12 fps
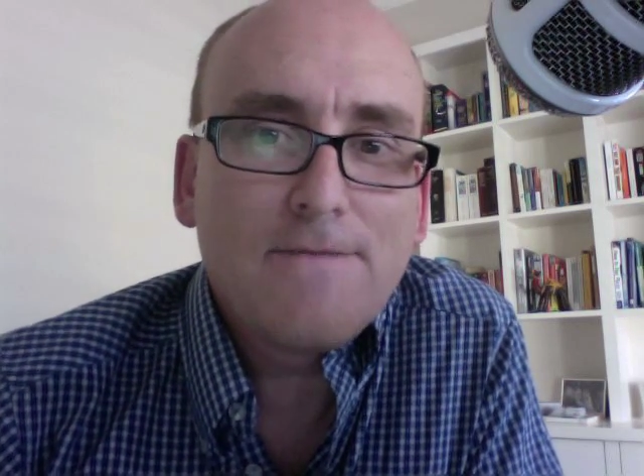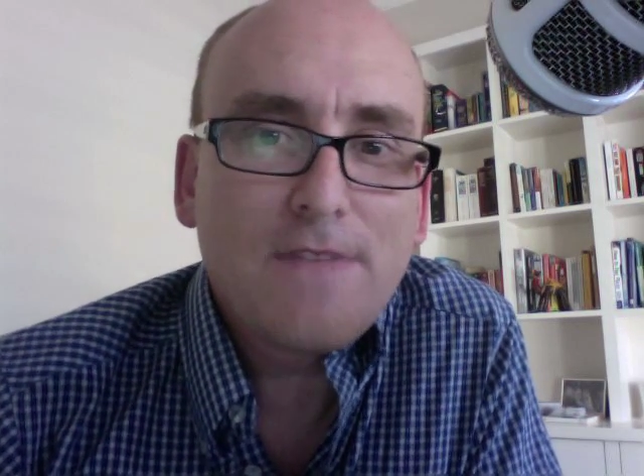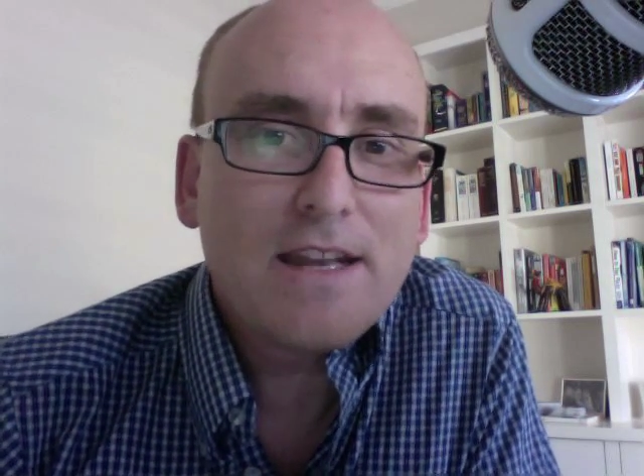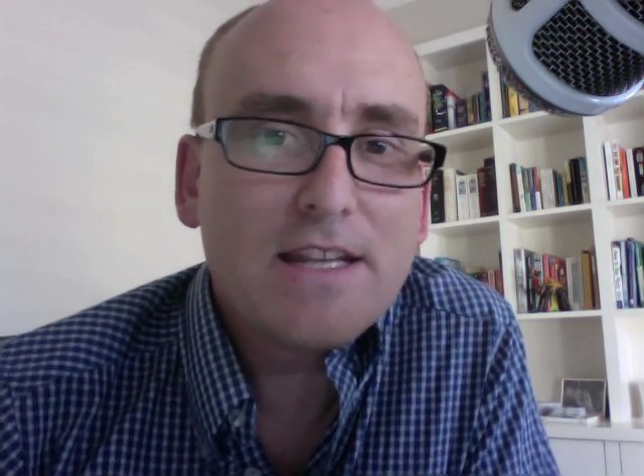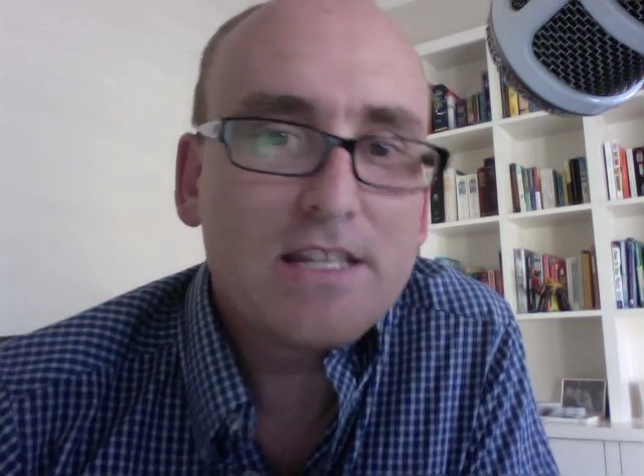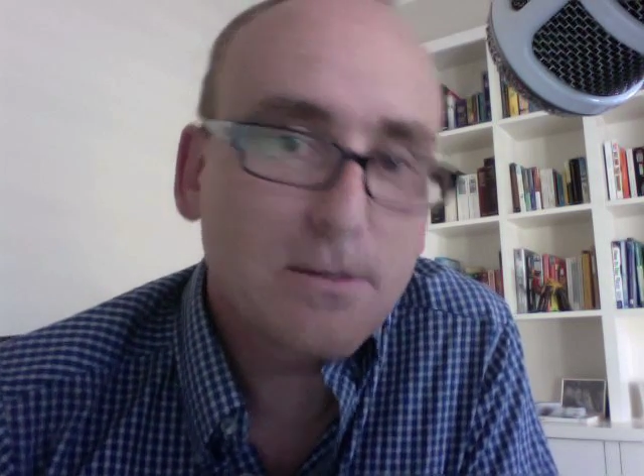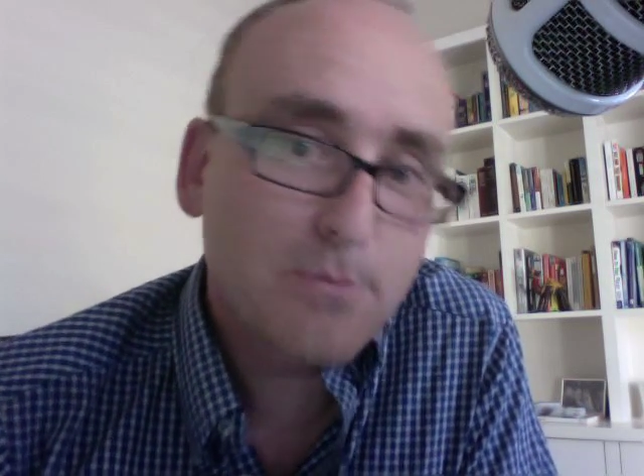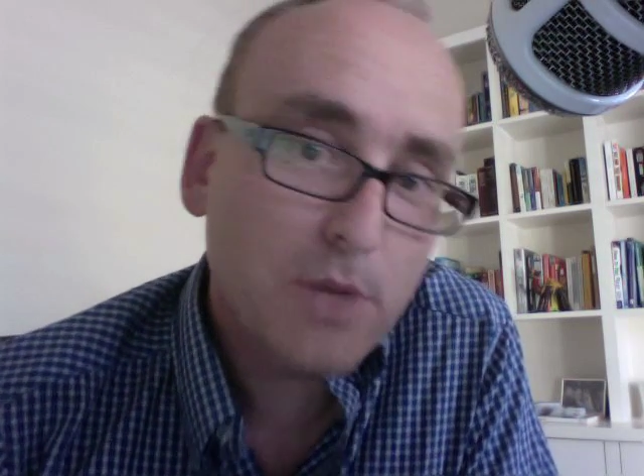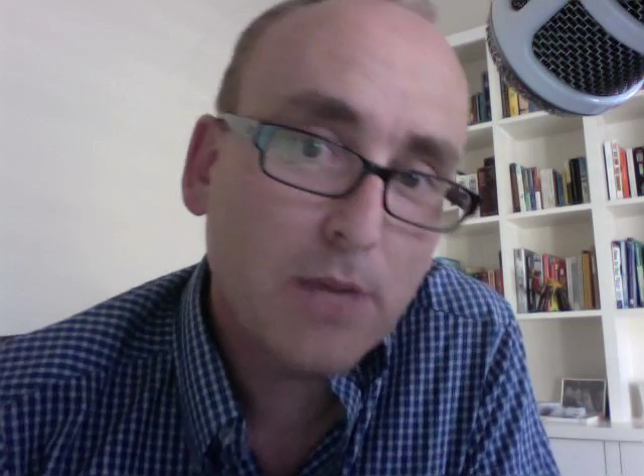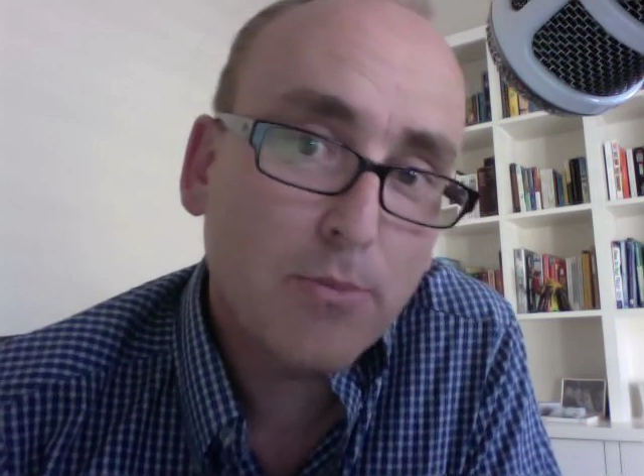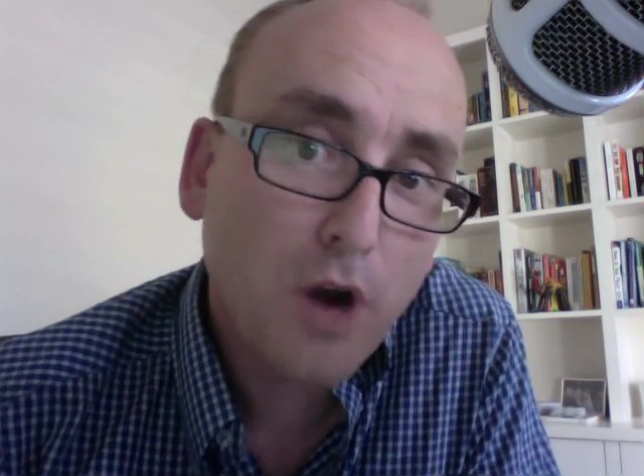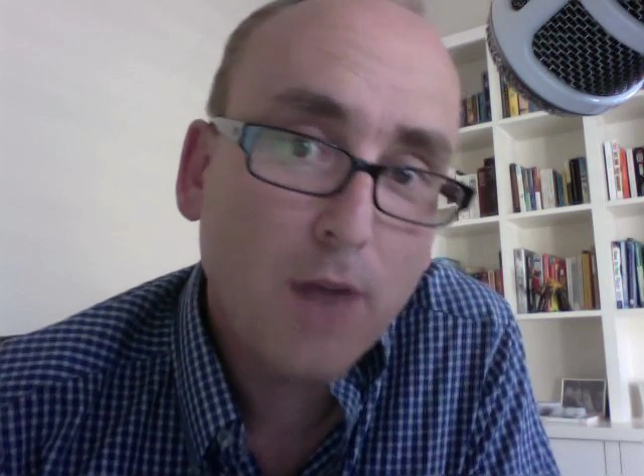That needs to
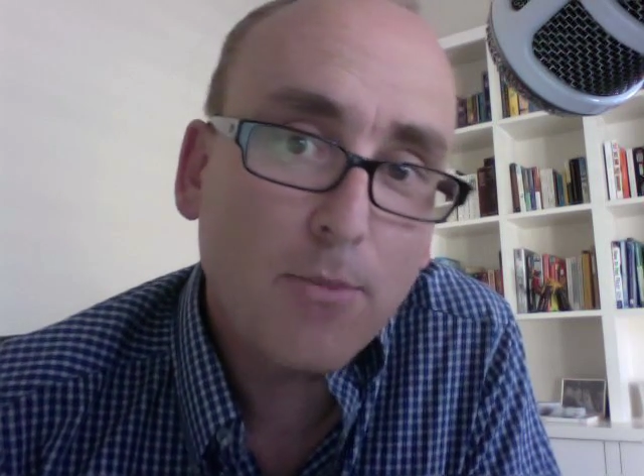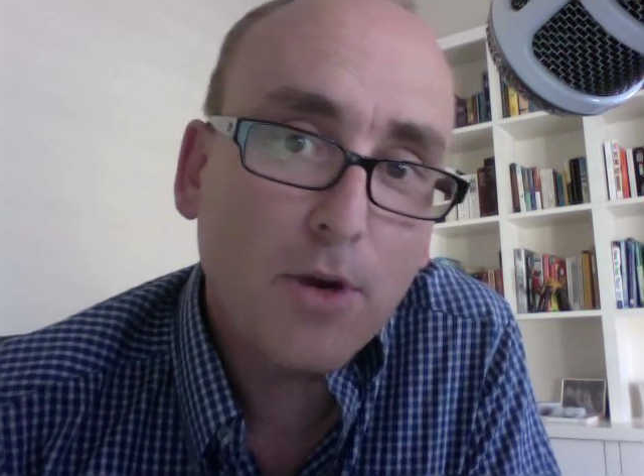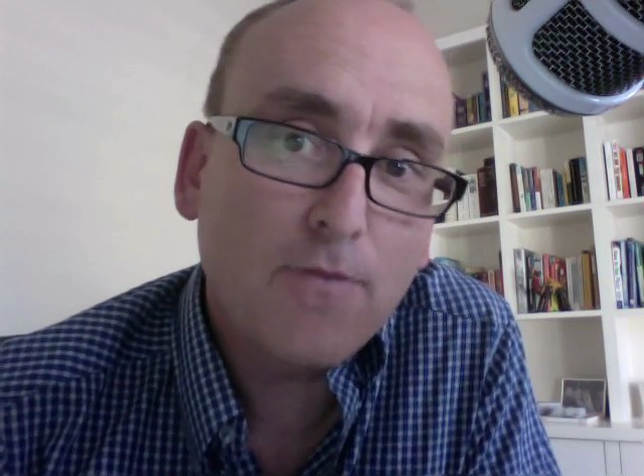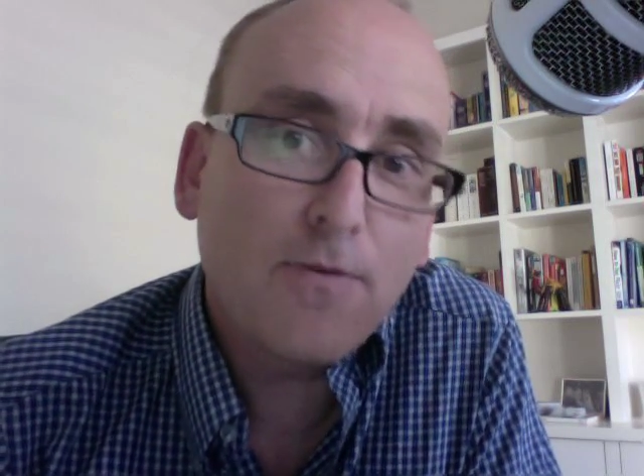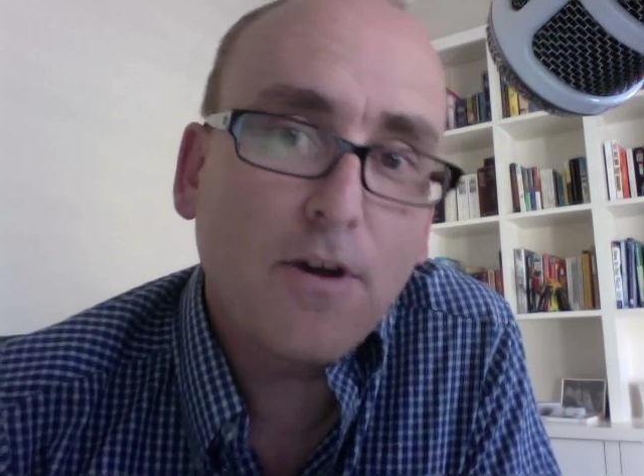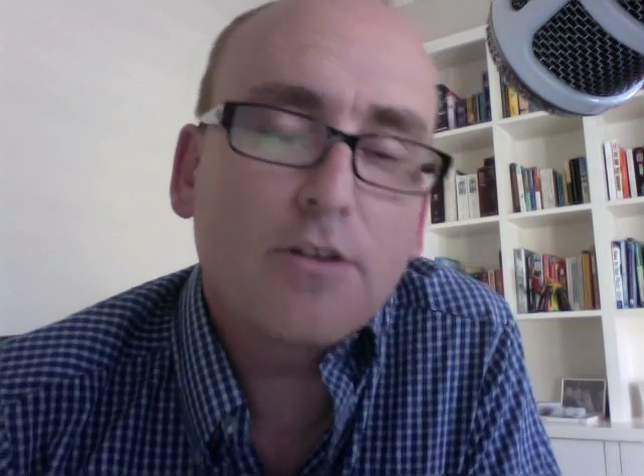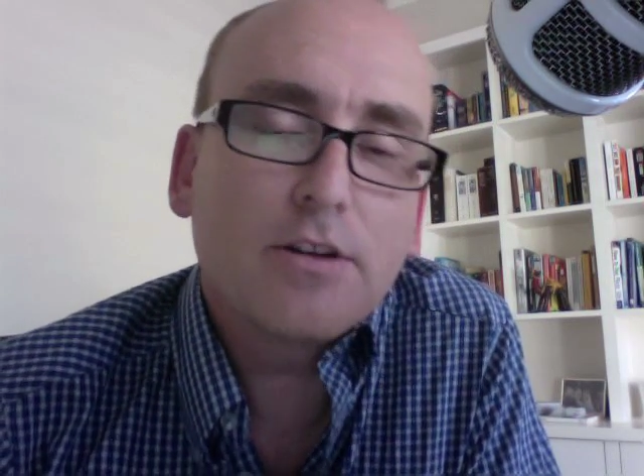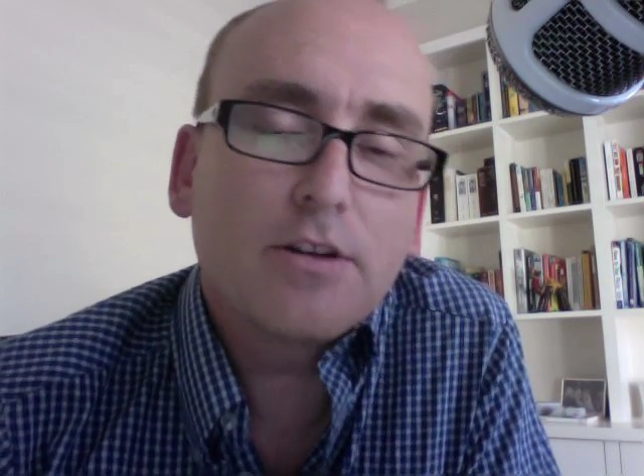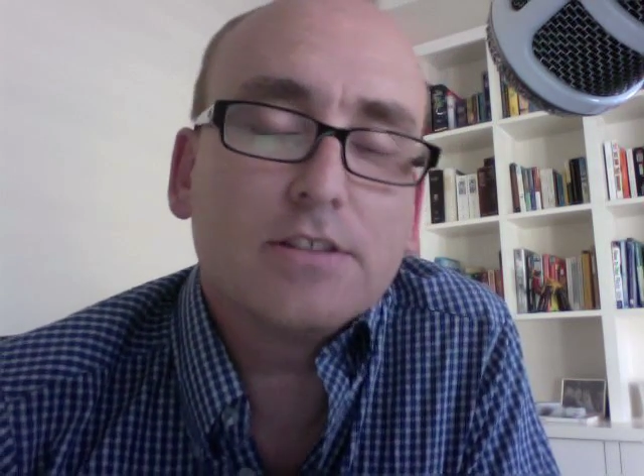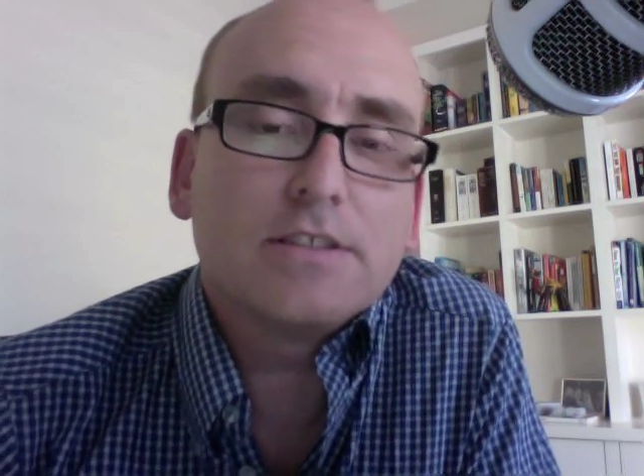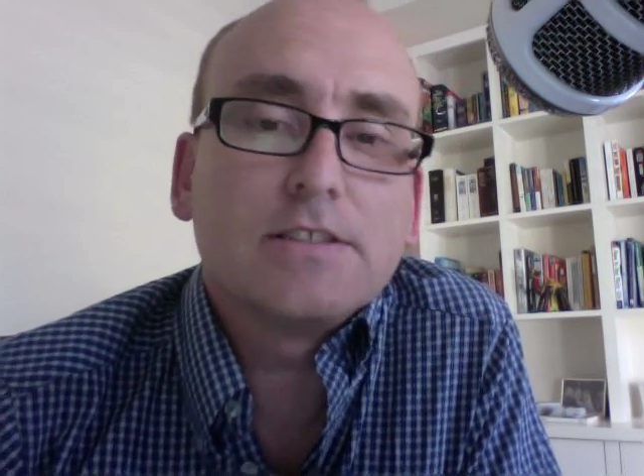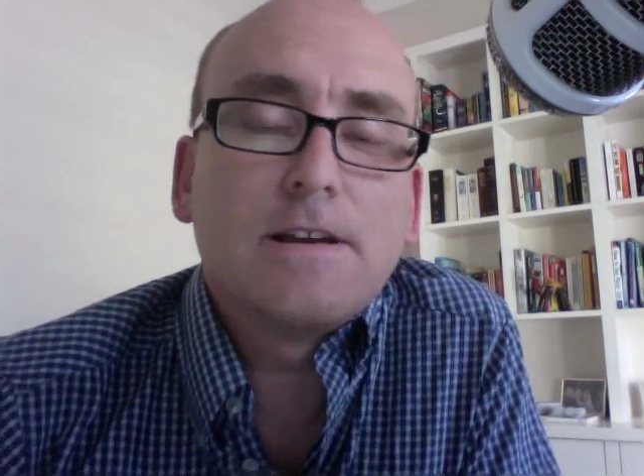be a primary
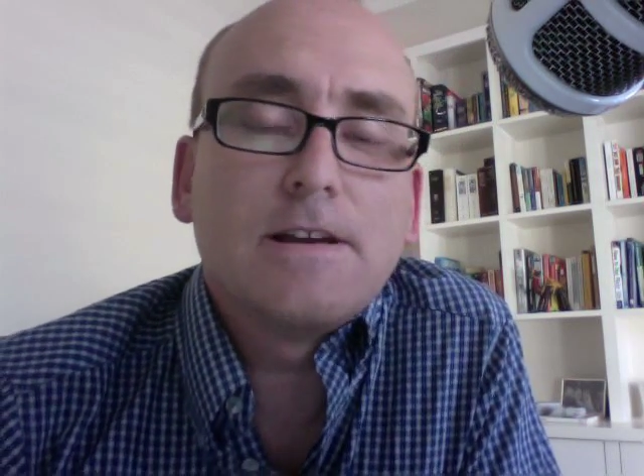focus.